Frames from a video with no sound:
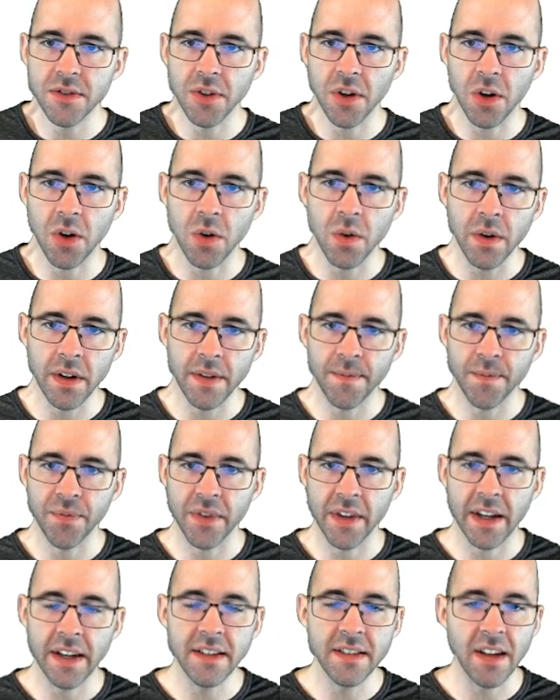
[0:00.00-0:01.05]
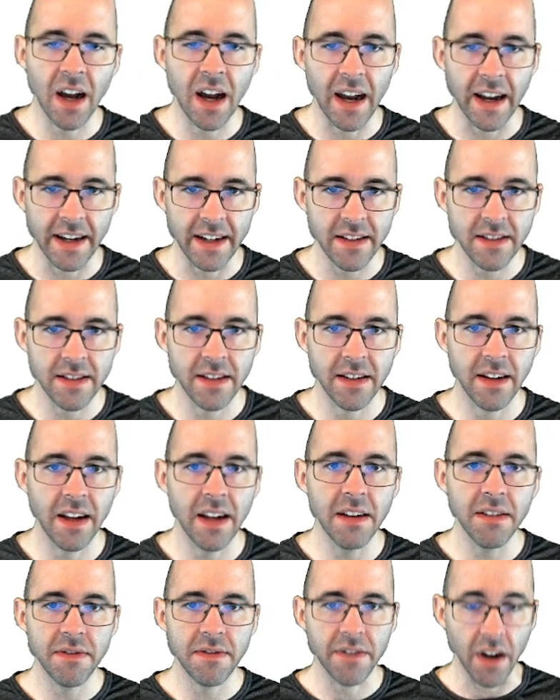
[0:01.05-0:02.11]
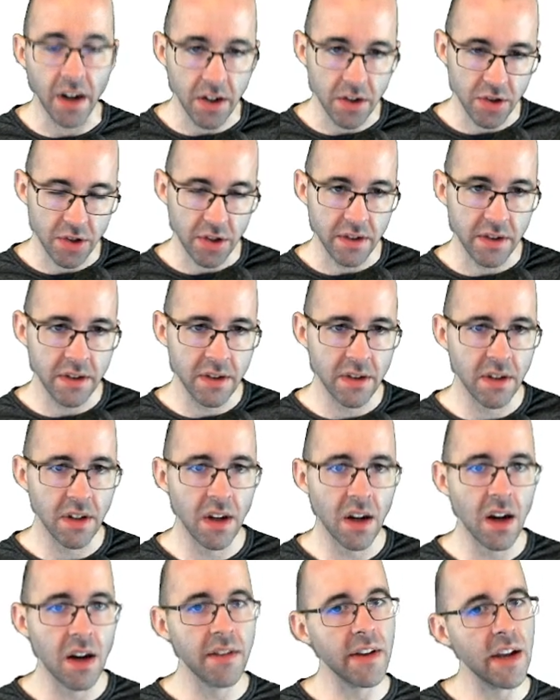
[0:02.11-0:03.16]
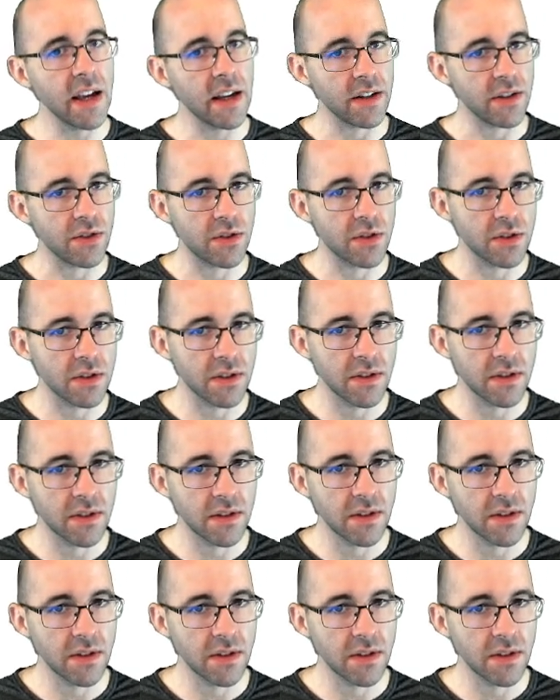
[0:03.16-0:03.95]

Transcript: So is height a function of age?